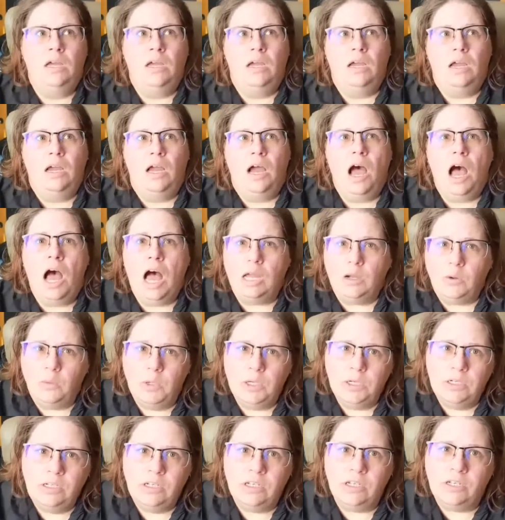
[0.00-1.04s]

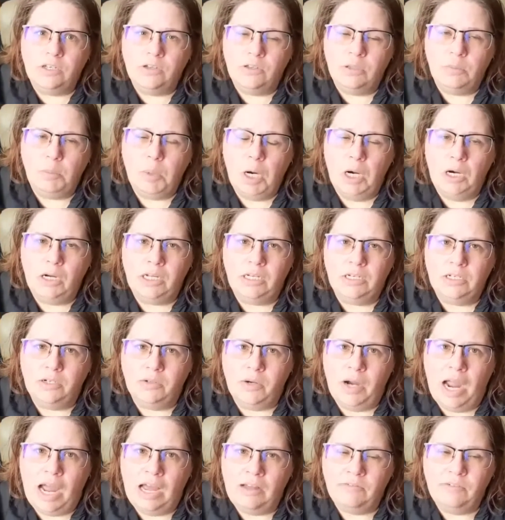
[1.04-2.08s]
awkward to do the park and
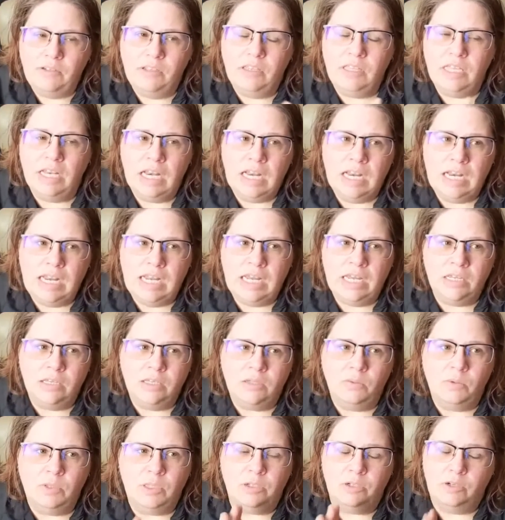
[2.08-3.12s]
draft than it is
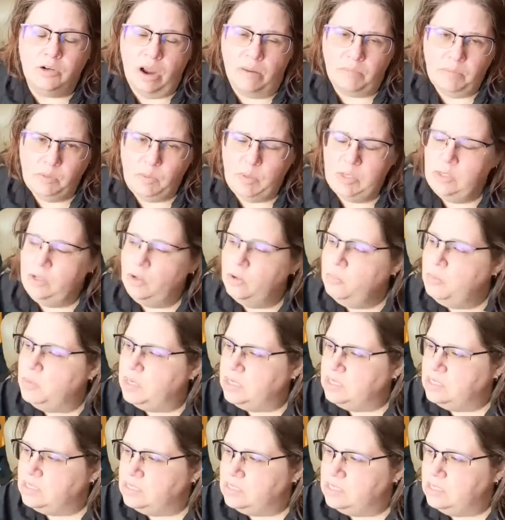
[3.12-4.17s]
with the drop spindle, but it's
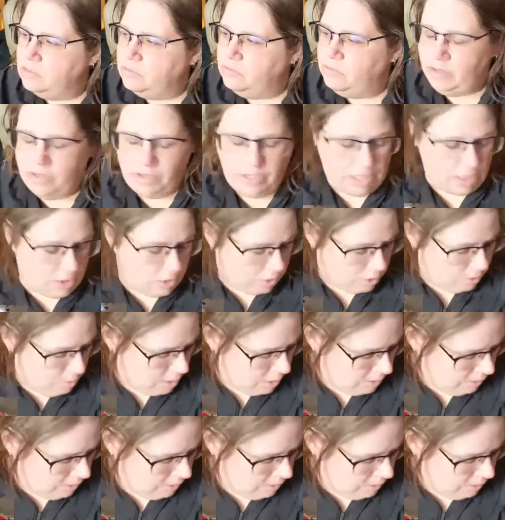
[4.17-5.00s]
still very doable.